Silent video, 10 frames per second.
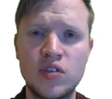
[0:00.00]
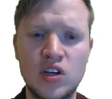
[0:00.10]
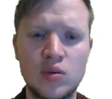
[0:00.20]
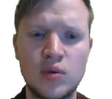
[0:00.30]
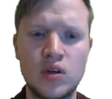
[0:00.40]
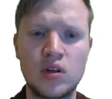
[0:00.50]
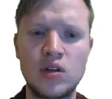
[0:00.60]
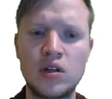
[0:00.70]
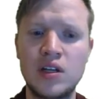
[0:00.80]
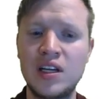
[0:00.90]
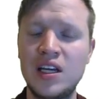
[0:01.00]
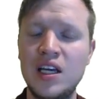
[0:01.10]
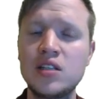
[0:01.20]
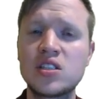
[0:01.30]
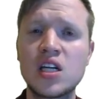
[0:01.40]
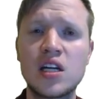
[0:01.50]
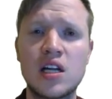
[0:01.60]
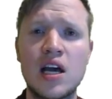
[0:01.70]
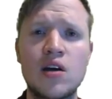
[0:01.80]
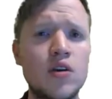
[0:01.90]
variable inside
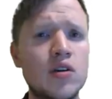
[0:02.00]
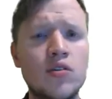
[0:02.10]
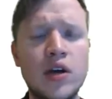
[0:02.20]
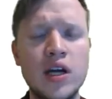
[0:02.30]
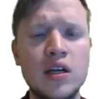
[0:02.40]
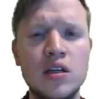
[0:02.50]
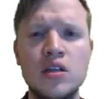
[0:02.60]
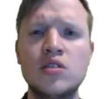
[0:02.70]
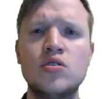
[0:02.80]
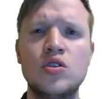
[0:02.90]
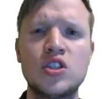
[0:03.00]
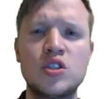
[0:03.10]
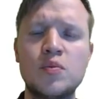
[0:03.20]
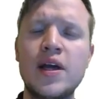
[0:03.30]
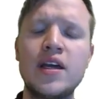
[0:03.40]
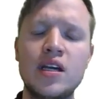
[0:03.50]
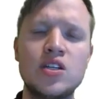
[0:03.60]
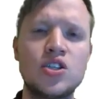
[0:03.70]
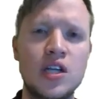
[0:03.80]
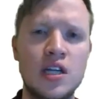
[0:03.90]
our array to display
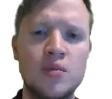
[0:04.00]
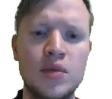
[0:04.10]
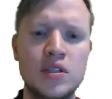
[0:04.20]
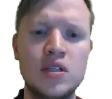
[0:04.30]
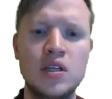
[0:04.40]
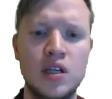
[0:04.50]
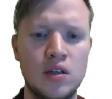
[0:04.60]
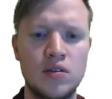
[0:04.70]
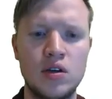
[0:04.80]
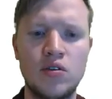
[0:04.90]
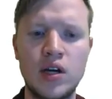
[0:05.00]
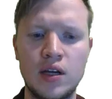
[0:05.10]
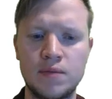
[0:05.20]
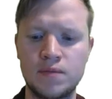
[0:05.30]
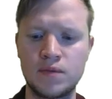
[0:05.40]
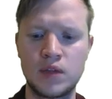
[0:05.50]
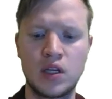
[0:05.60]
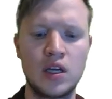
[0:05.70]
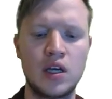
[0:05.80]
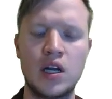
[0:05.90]
each element in the array.
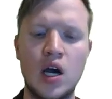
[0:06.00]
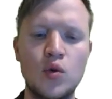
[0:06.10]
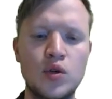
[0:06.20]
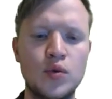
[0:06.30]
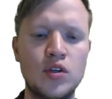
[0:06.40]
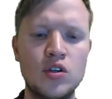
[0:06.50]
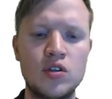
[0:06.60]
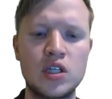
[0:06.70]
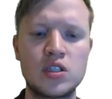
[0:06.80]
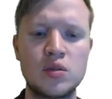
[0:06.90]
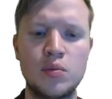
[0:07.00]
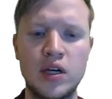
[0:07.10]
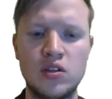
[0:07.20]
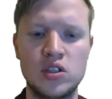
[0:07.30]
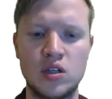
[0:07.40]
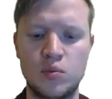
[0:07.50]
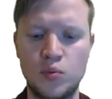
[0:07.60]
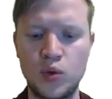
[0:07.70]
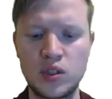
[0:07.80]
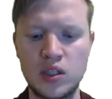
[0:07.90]
And how would we do this? By using
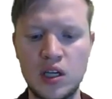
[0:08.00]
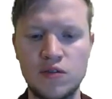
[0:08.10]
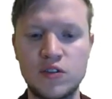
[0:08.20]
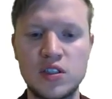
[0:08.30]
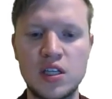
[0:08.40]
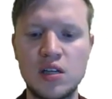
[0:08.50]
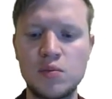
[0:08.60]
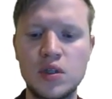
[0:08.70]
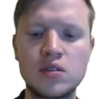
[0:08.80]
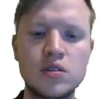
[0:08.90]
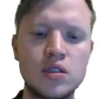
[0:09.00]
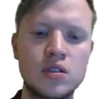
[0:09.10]
a printf statement.